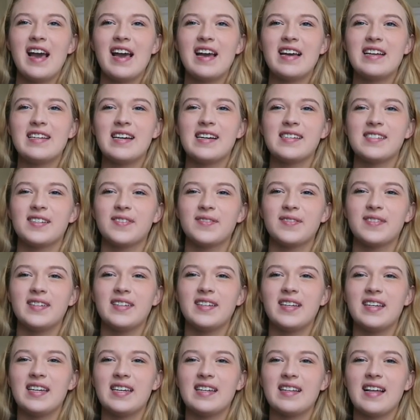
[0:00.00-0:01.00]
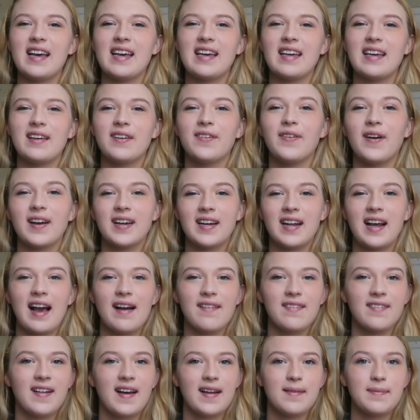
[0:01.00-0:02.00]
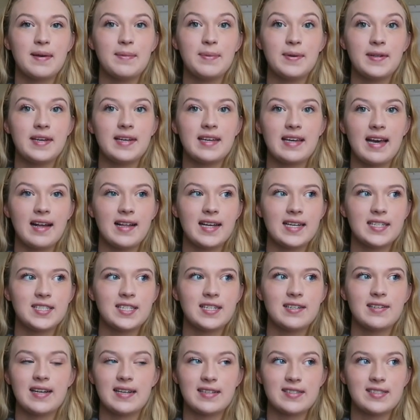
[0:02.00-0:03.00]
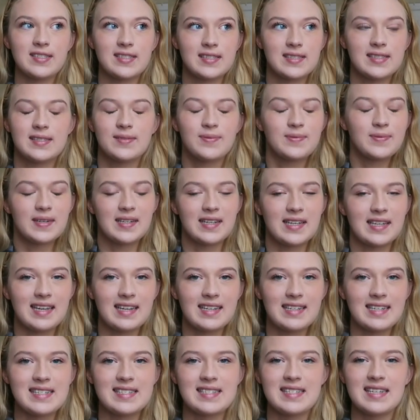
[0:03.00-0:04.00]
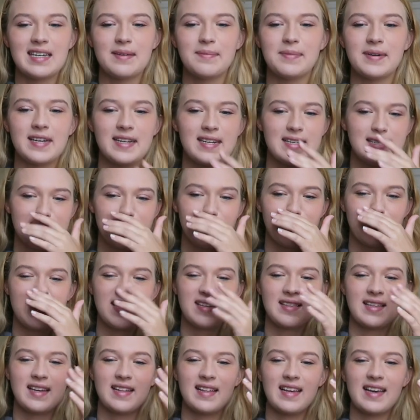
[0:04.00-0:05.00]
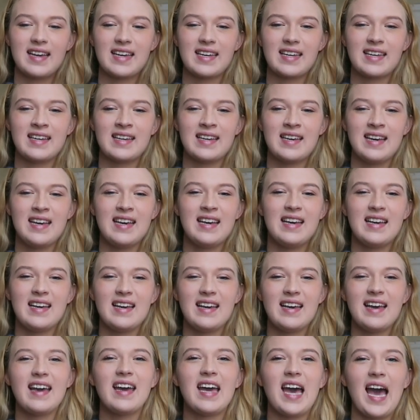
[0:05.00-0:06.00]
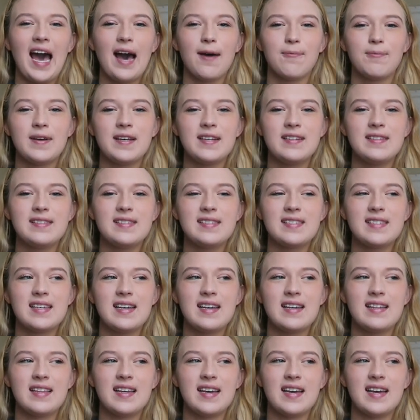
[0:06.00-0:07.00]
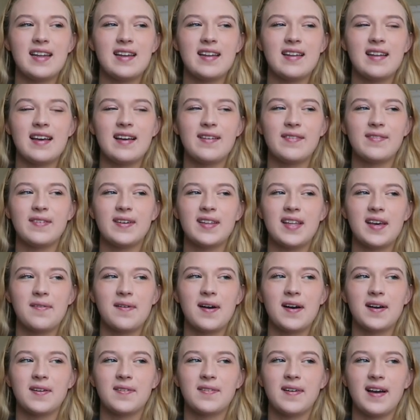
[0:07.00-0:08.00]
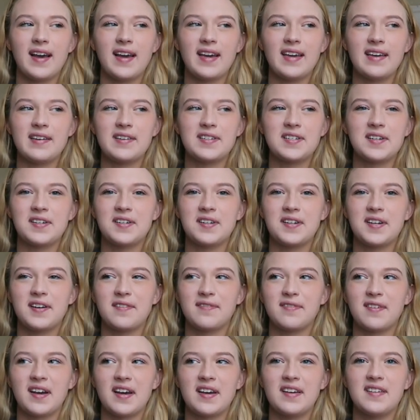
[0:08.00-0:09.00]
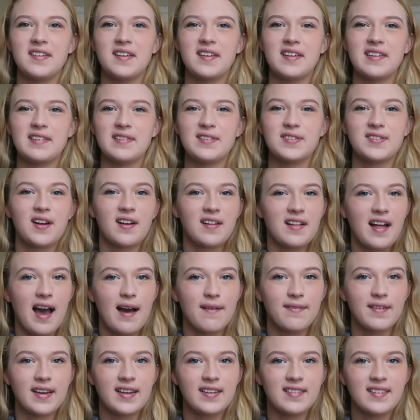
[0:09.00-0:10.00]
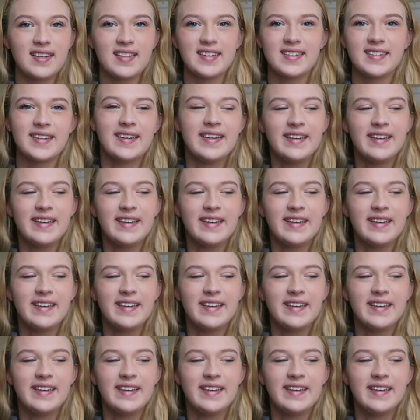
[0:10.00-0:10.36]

it doesn't really, like, you are going to have a lot of people that yell at you that's just working at Disney, but it's something that, like, it happens and then when they walk away you turn to your friend and you start laughing like